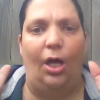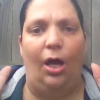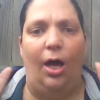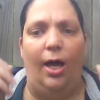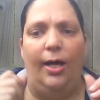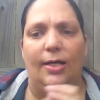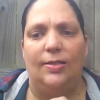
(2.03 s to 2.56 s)

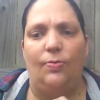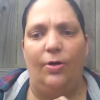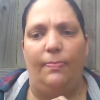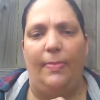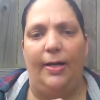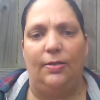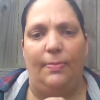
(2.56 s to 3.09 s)
Hi guys, welcome
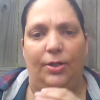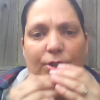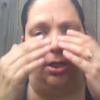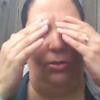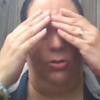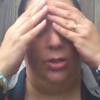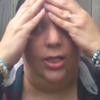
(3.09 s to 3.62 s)
back to my
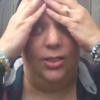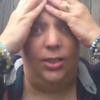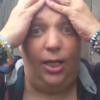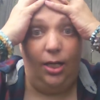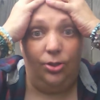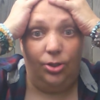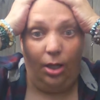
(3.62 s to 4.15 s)
channel. It's
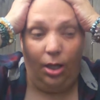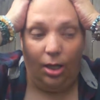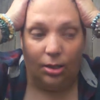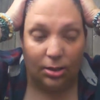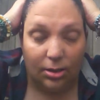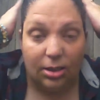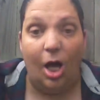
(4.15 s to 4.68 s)
Angela.
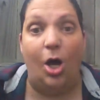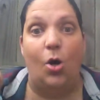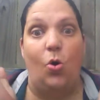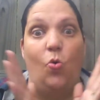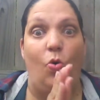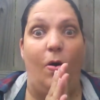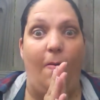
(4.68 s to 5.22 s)

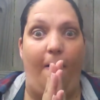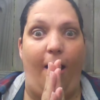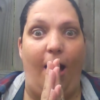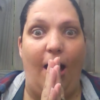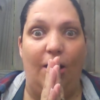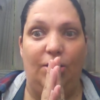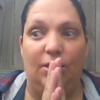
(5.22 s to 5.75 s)
So,
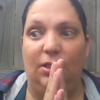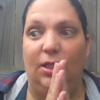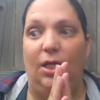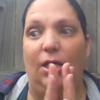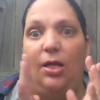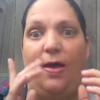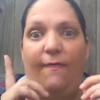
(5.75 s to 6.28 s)
I just
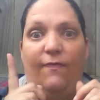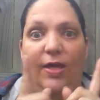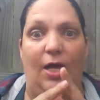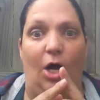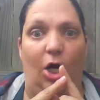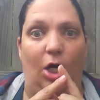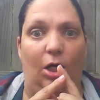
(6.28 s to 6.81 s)
did a
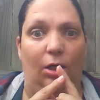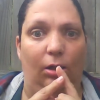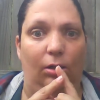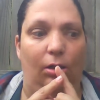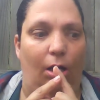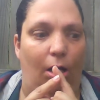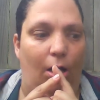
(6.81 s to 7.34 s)
VR,
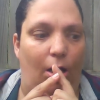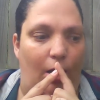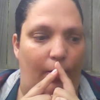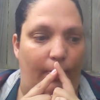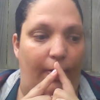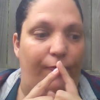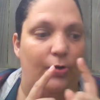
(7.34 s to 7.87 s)

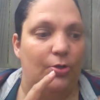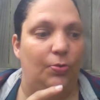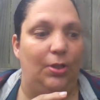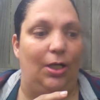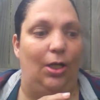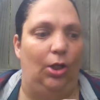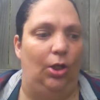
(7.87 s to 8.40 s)
my first one
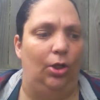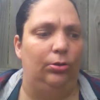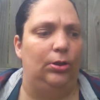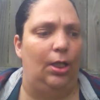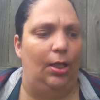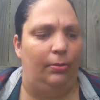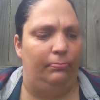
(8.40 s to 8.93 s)
in a long
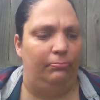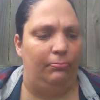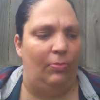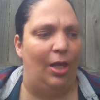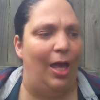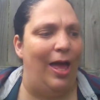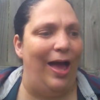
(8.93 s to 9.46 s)
time,
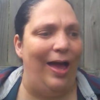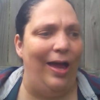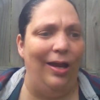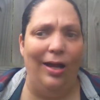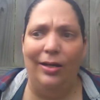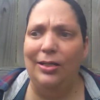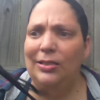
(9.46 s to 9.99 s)
and
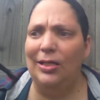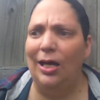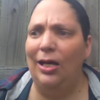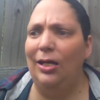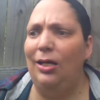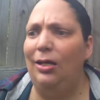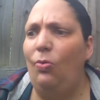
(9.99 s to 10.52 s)
I
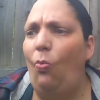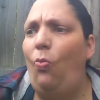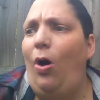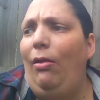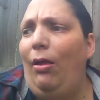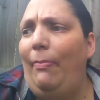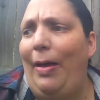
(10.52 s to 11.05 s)
decided
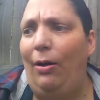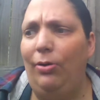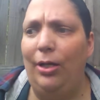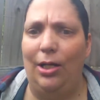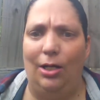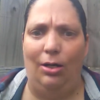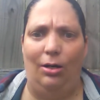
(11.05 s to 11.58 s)
while I'm out
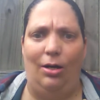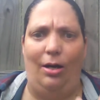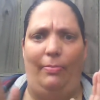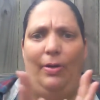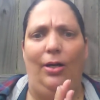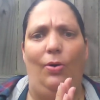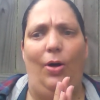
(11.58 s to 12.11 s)
here, I'm
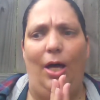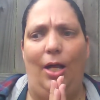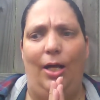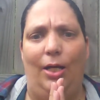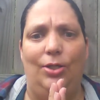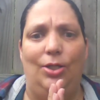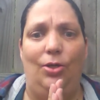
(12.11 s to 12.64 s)
going to go ahead
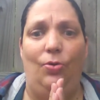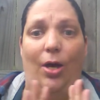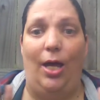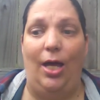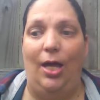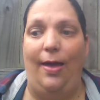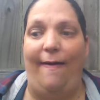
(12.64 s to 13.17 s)
and do
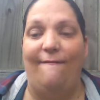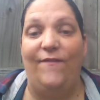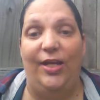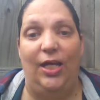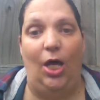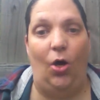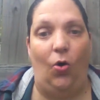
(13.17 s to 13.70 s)
a
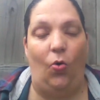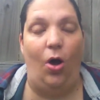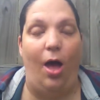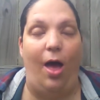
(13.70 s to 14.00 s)
video